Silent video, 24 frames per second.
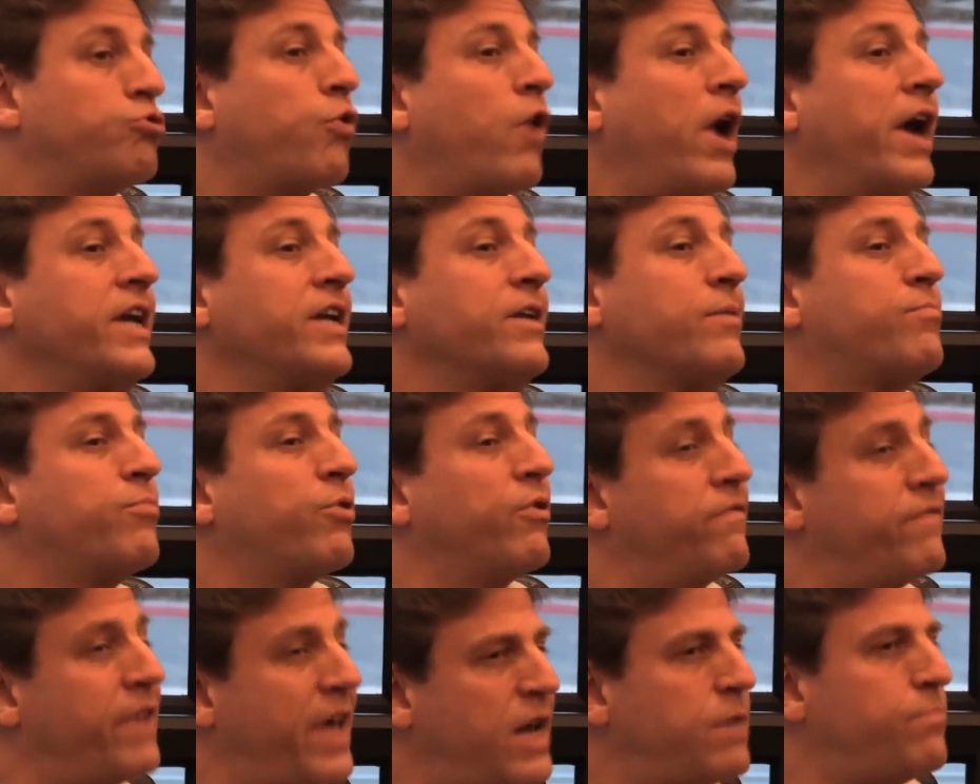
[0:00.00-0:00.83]
trying to
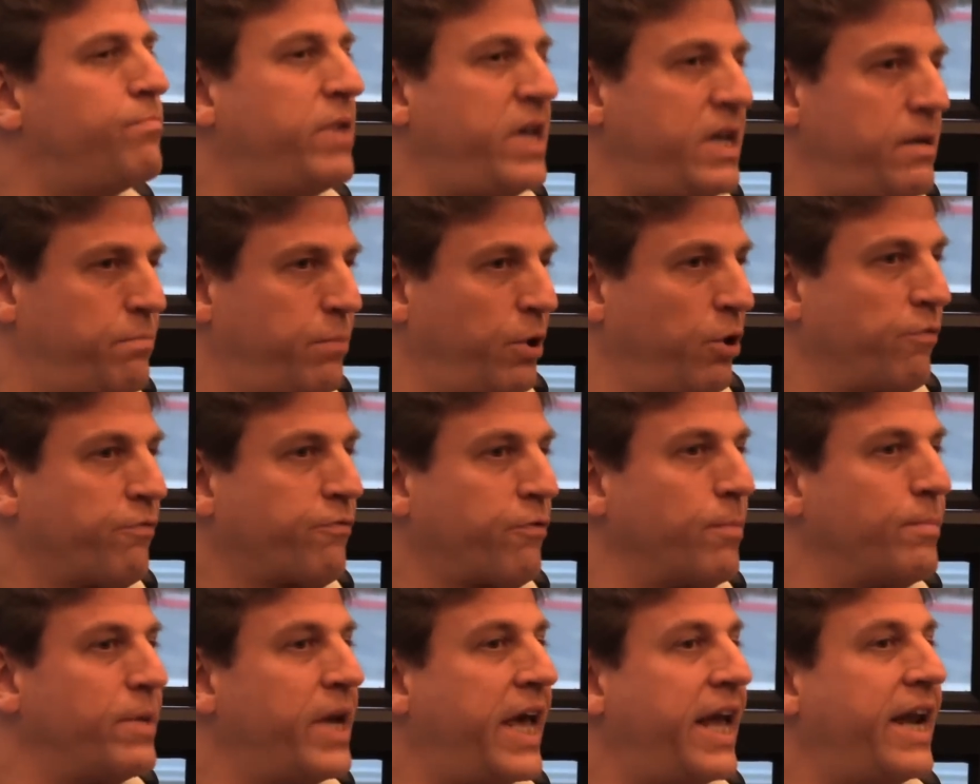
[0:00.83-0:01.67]
prevent people
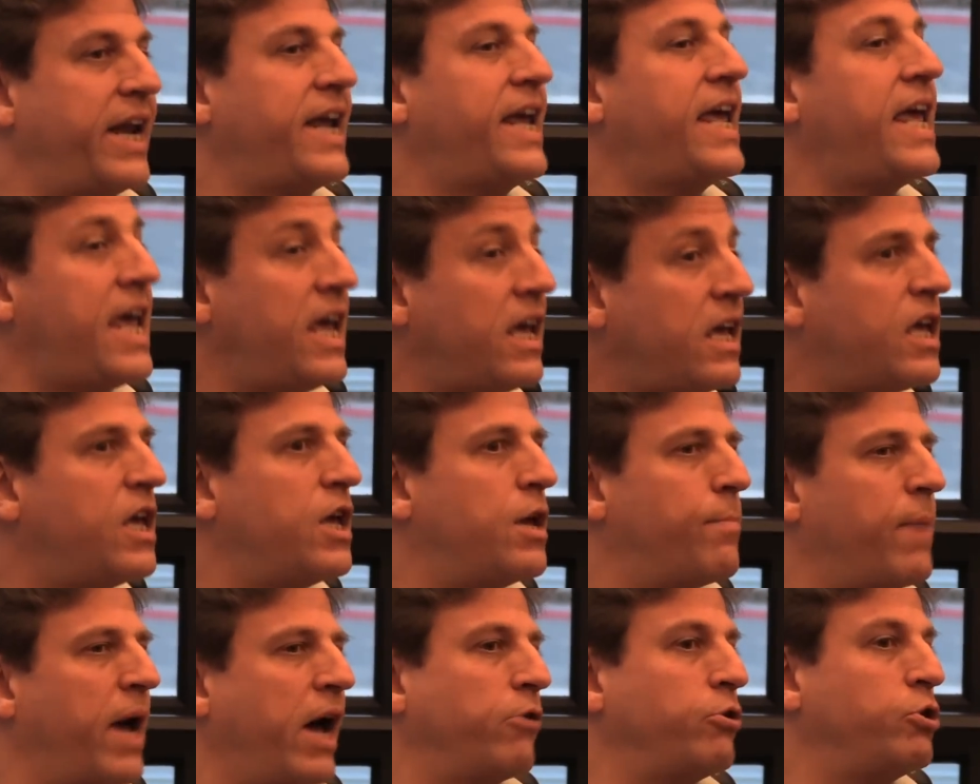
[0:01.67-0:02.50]
from getting
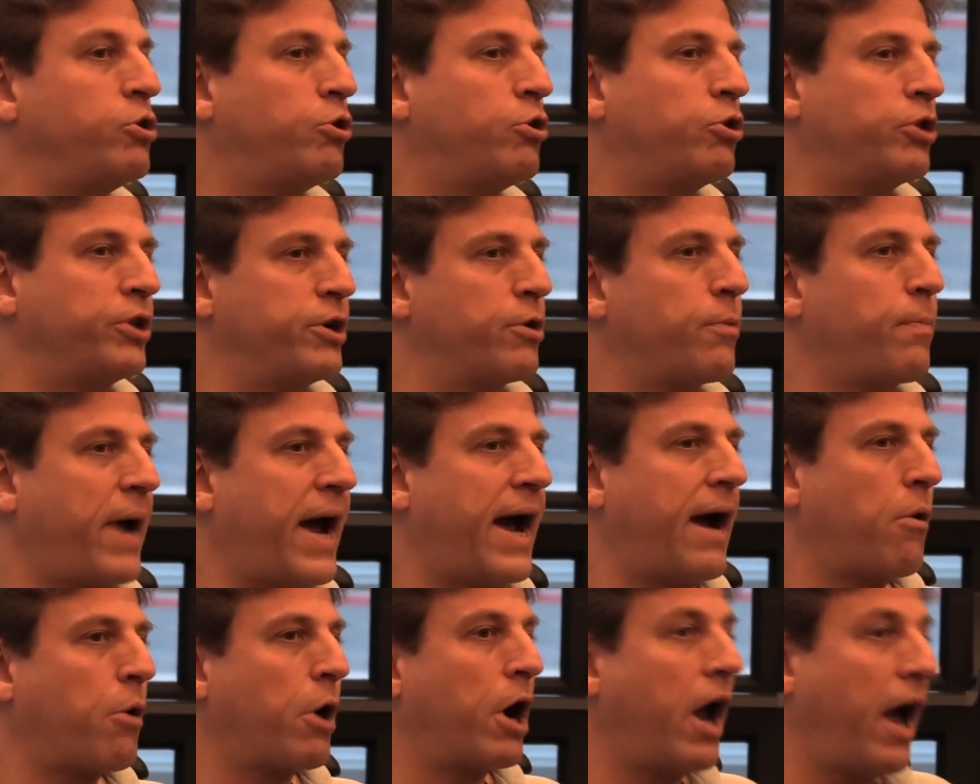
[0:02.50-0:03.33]
hinky about nuclear
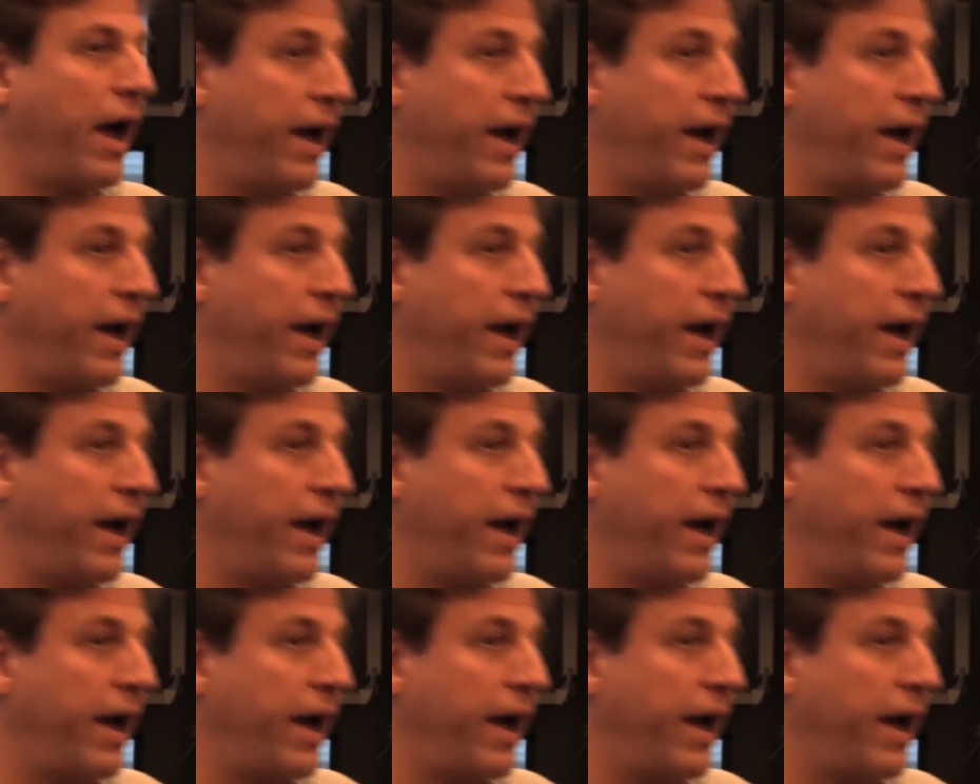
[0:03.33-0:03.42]
power